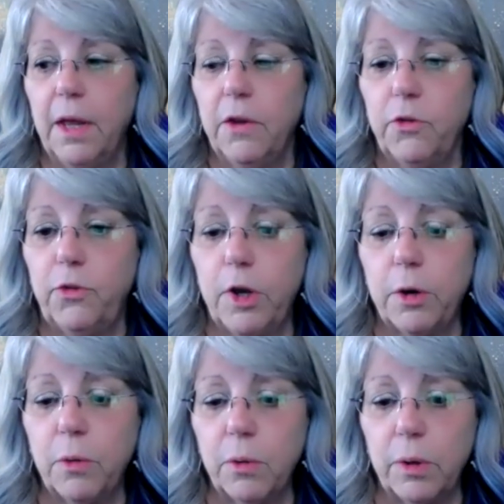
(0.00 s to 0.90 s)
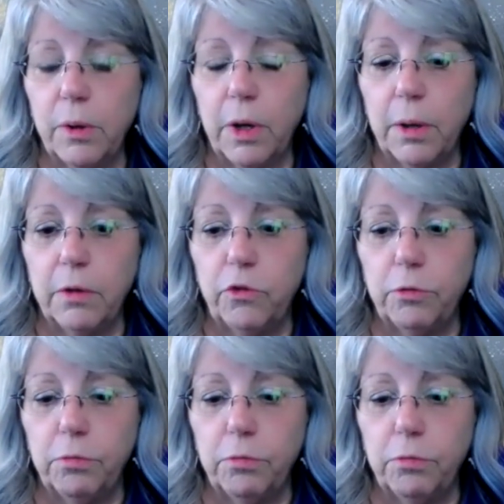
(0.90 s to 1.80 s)
So
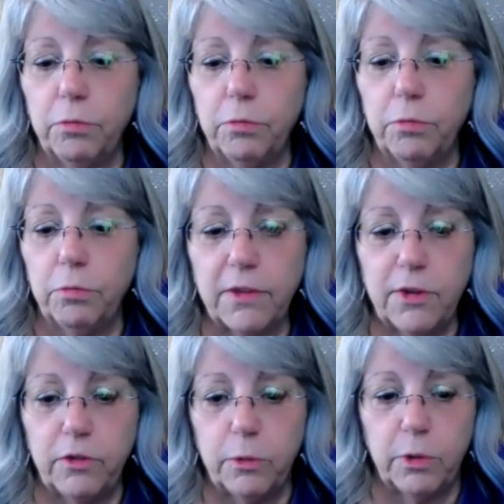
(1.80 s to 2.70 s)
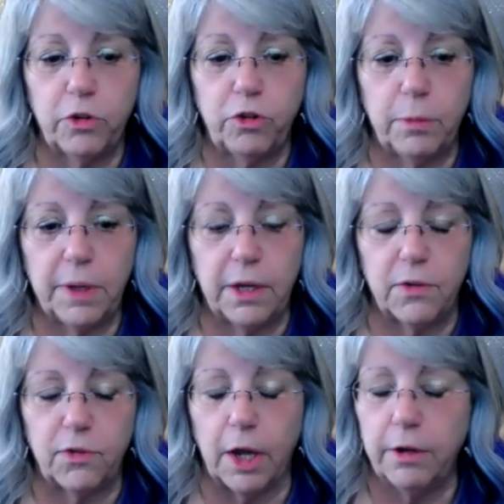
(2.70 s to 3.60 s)
direct intuition
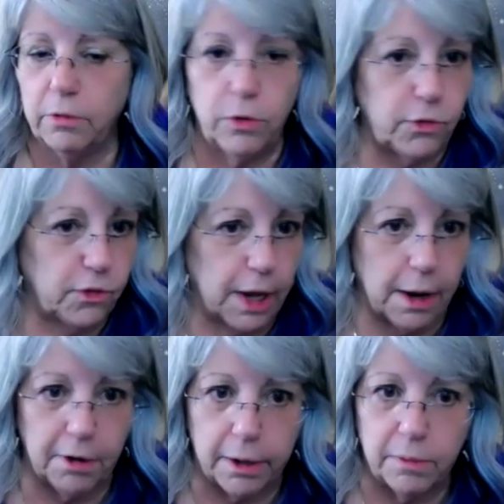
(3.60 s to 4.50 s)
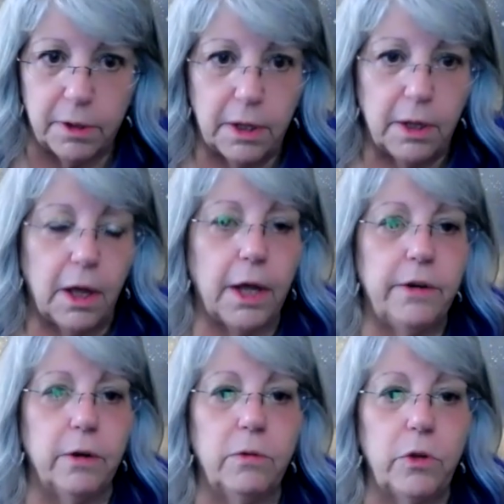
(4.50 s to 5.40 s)
means I don't use tarot, I
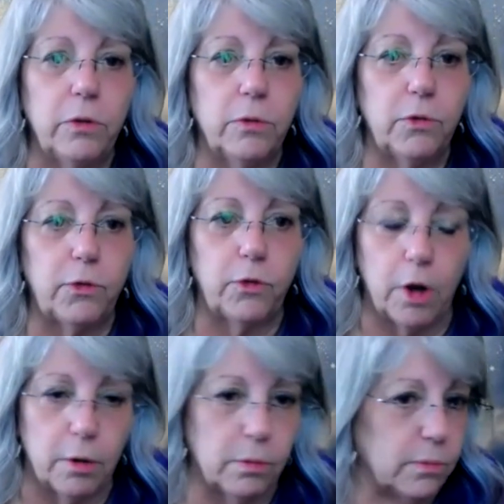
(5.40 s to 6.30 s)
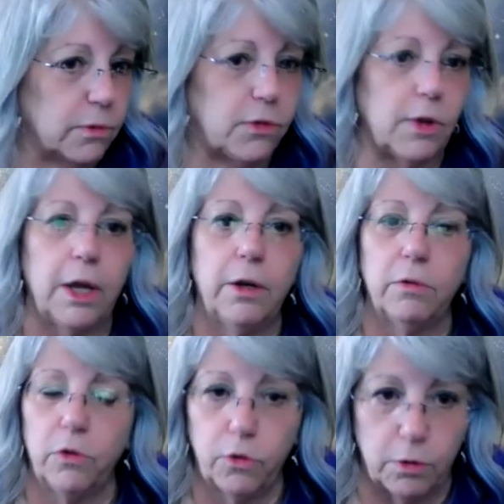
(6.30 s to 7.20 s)
don't use stones, I don't
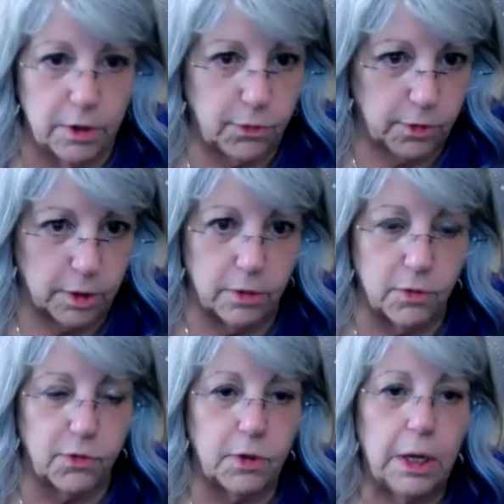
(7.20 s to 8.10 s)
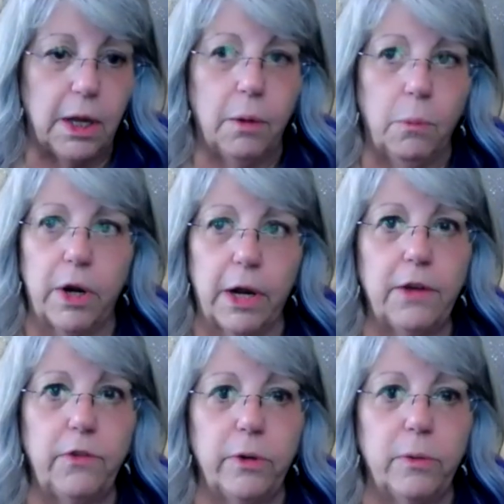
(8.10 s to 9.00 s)
use crystals. What I
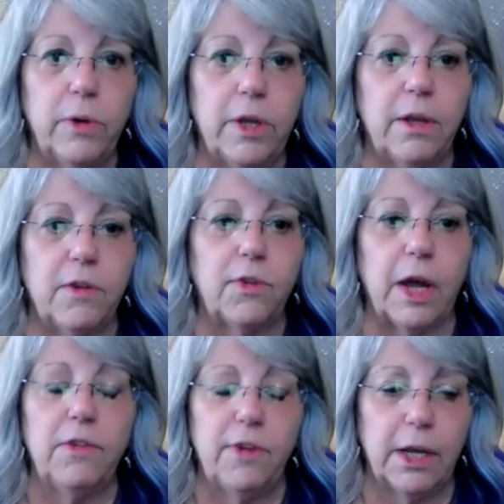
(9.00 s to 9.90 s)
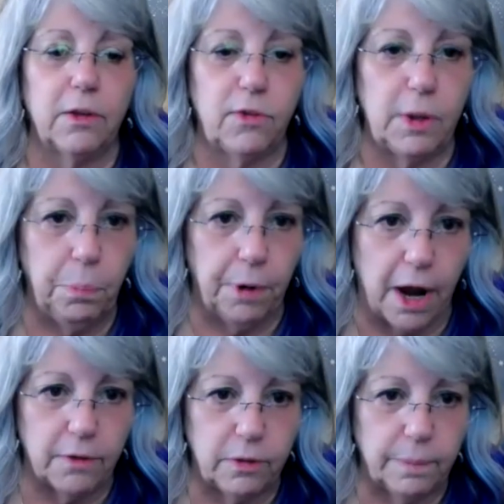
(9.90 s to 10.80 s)
do is I take a deep
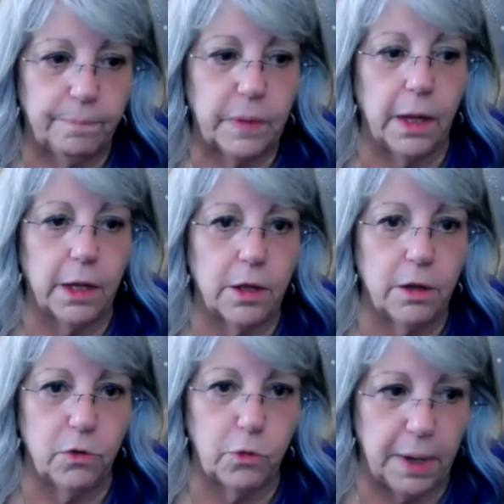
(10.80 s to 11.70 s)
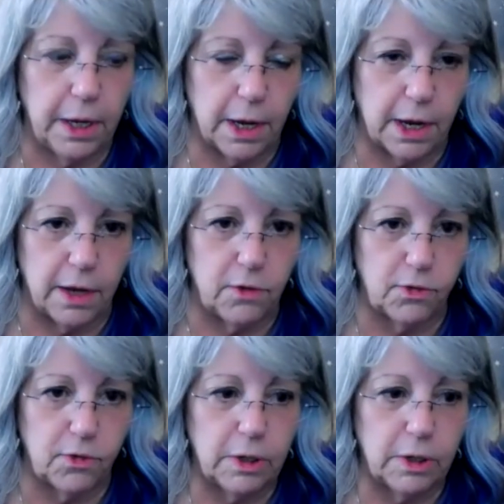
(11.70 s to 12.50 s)
breath, I close my eyes,